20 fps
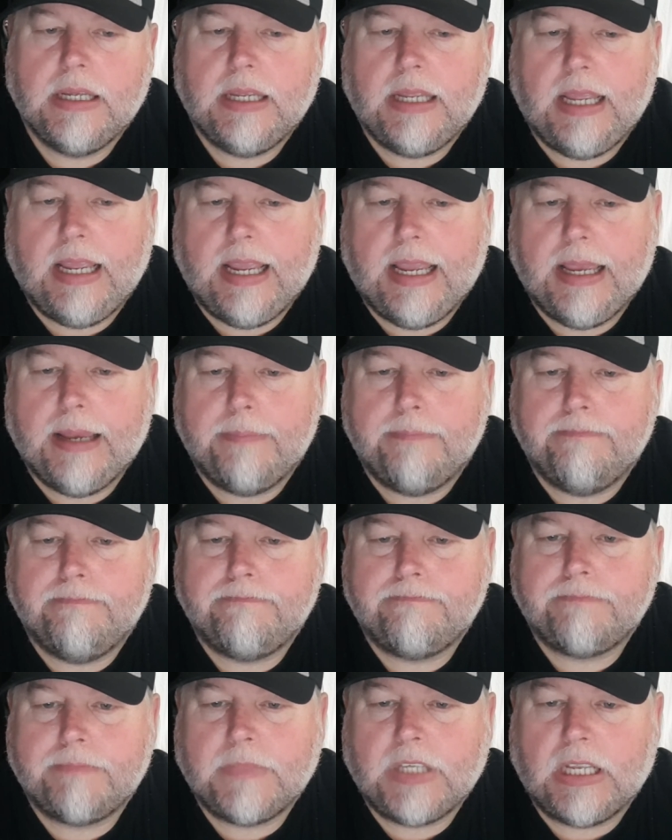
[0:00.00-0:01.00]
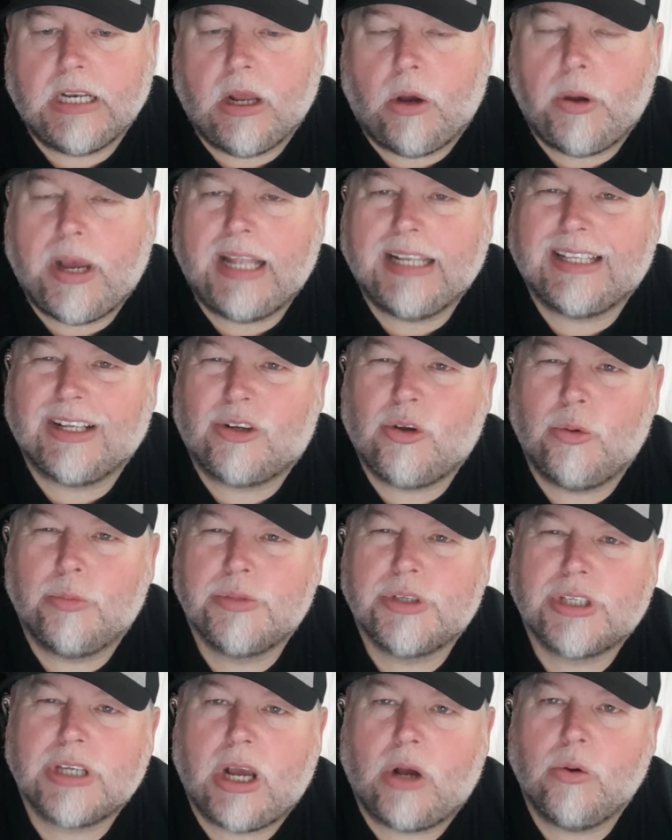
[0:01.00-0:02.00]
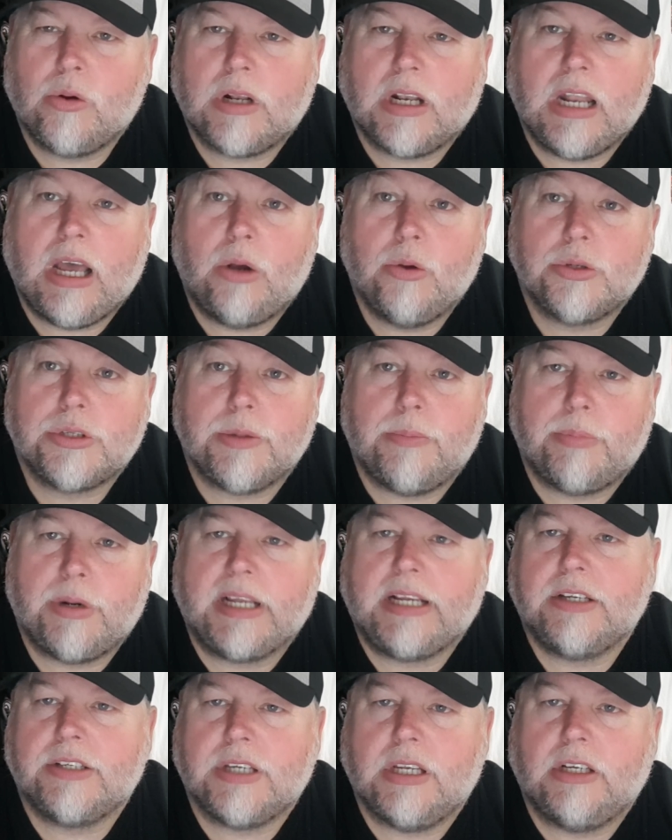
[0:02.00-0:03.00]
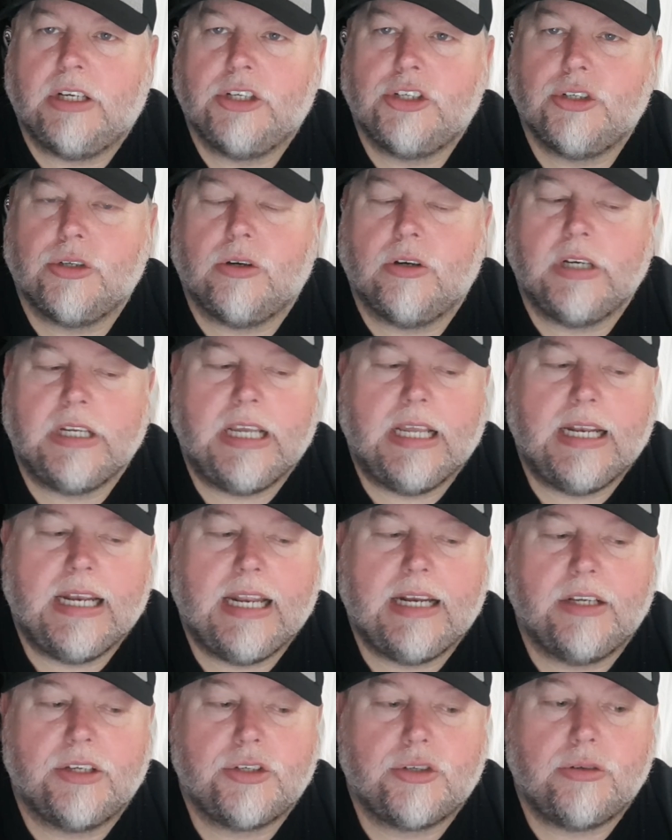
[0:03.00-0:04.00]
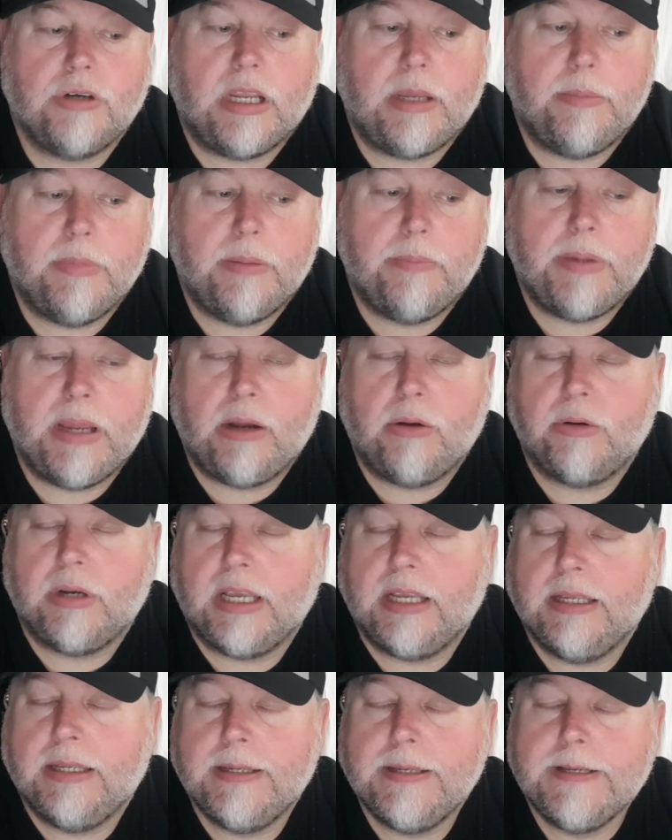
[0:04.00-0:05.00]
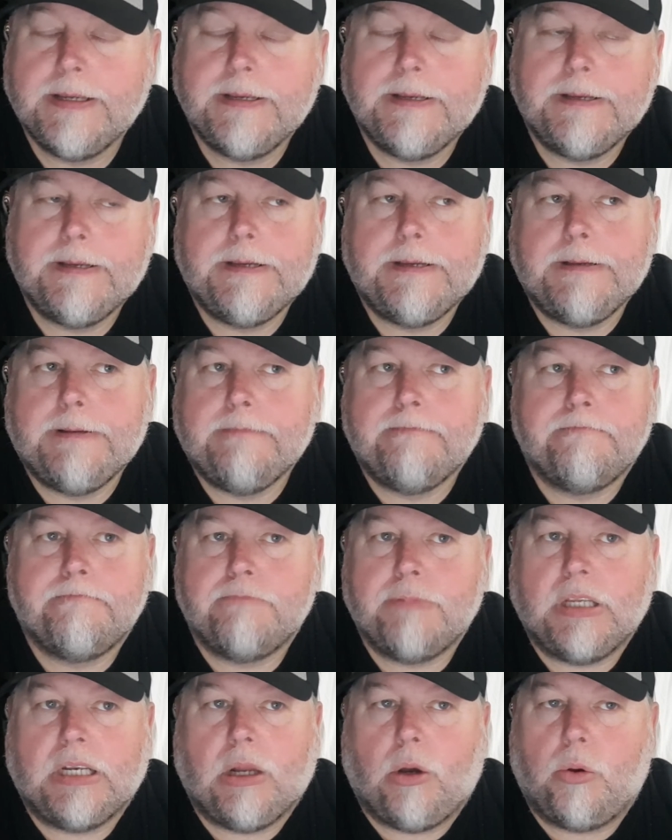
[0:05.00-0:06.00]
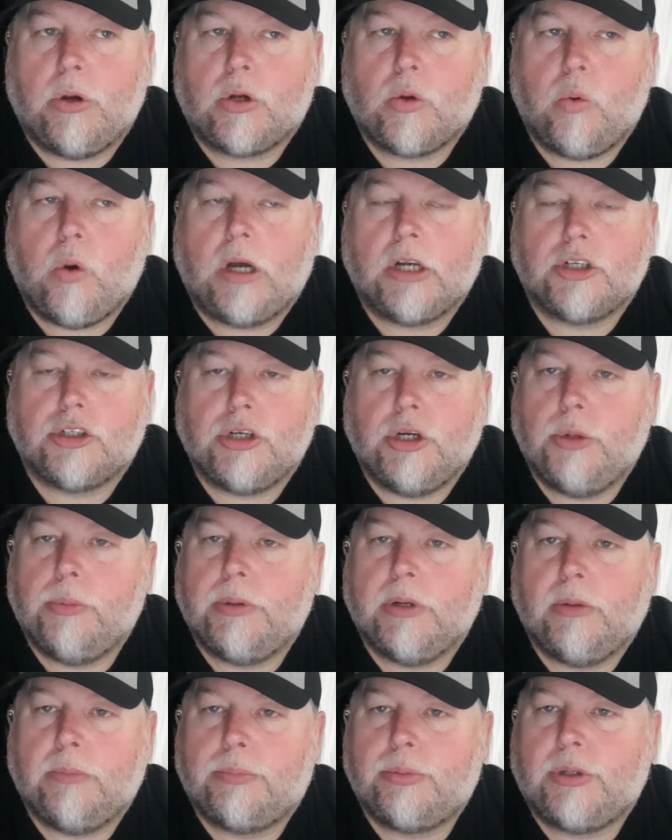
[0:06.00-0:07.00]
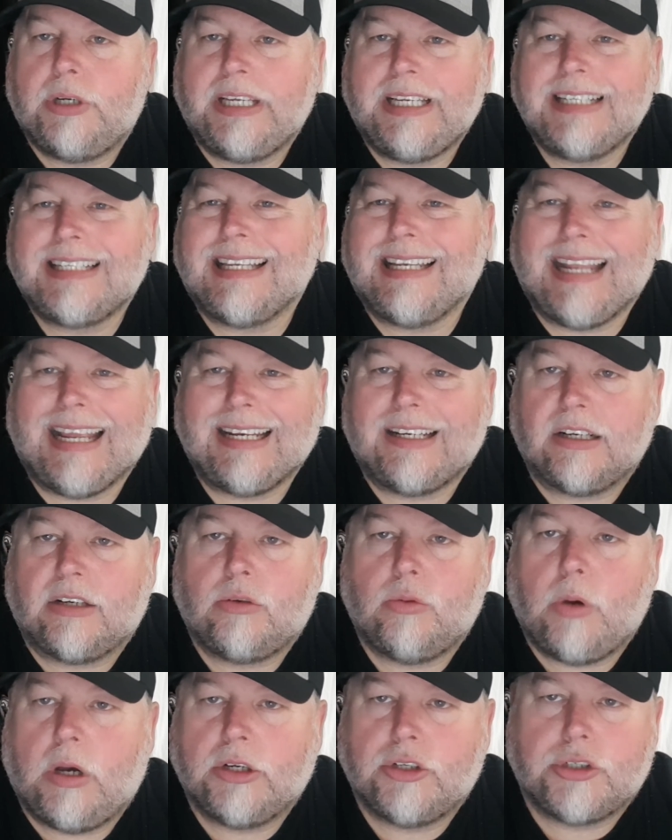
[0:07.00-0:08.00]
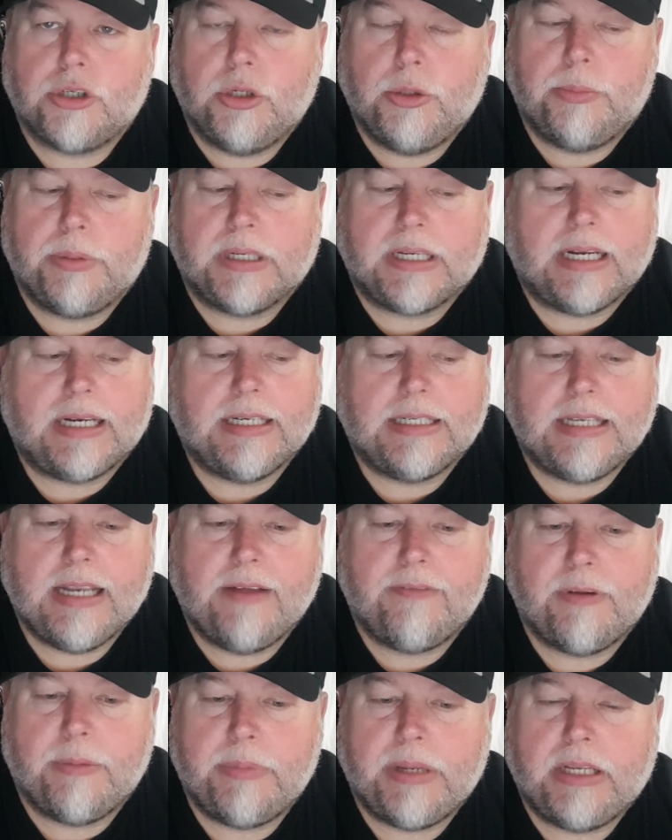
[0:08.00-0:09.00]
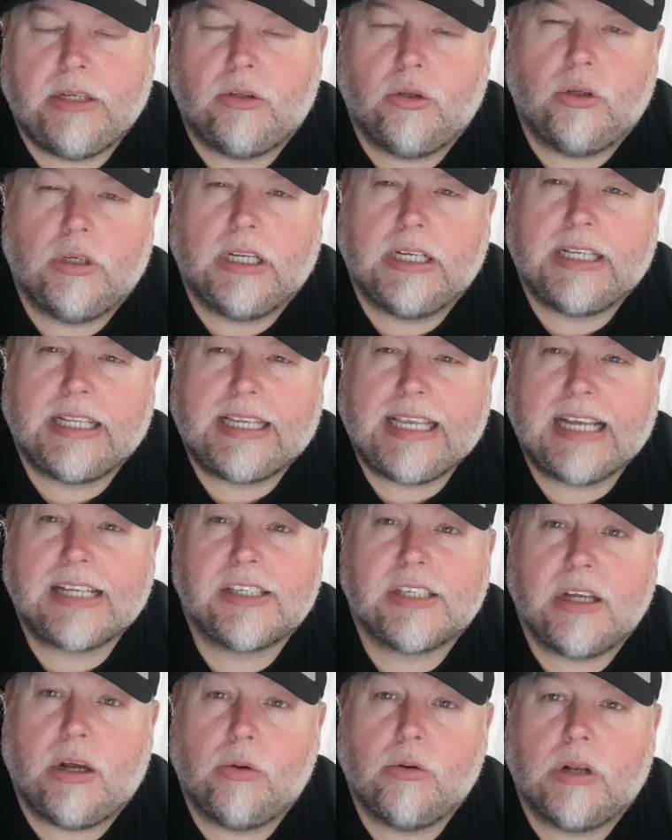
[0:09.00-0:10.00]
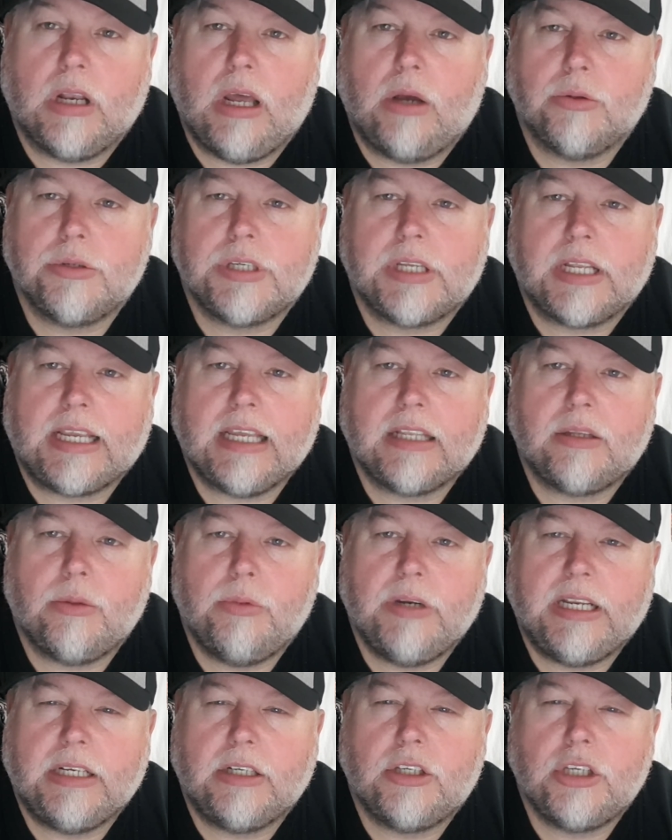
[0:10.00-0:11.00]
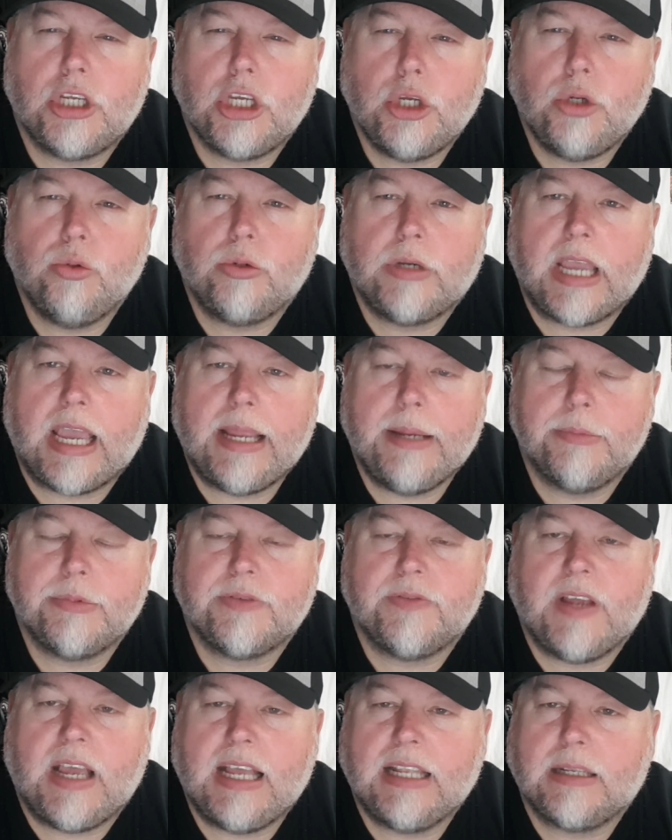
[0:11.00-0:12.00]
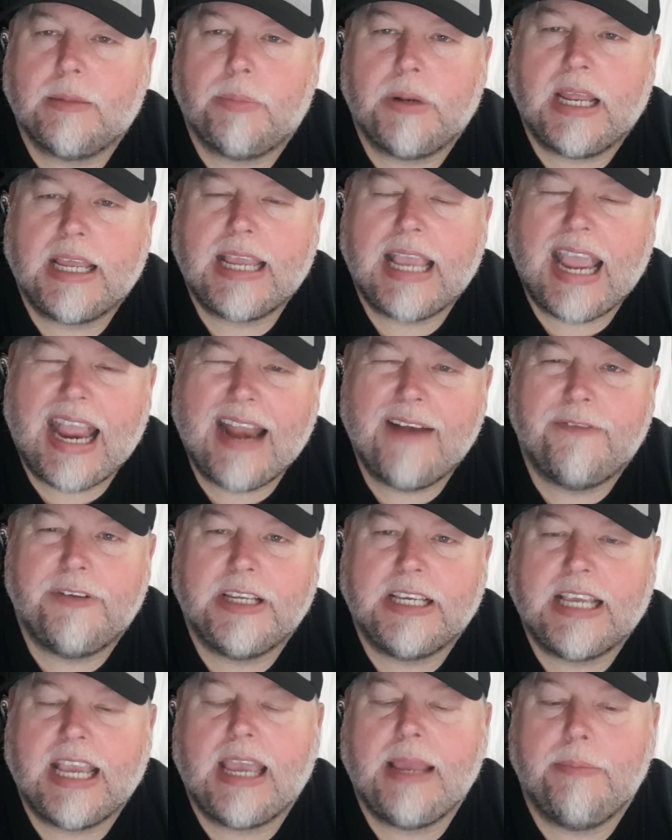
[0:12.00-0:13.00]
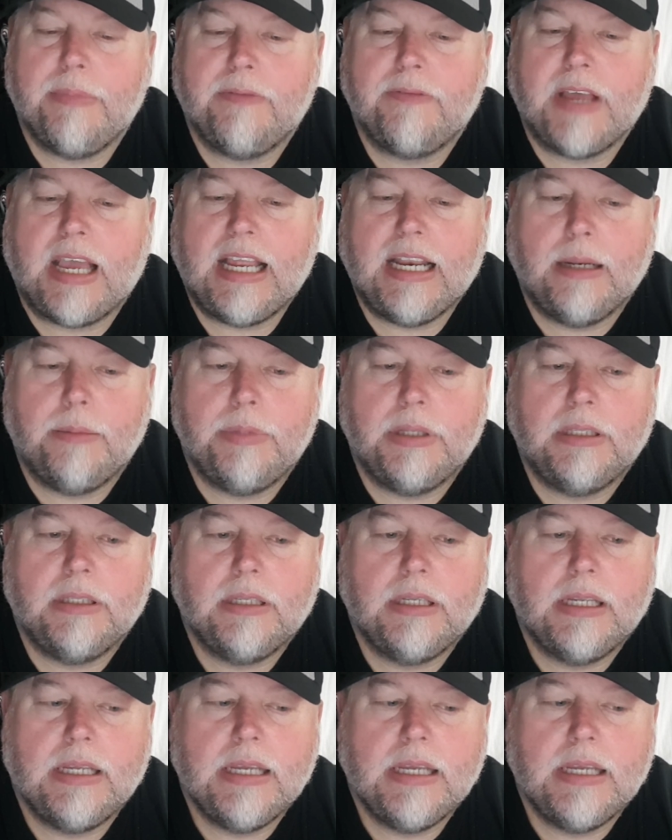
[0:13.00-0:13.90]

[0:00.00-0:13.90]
And to come so close and bring us on a journey and let us dream about a quadruple, unprecedented quadruple that had never been done, and to get so close, to get to within 2 games of it and to play every game available.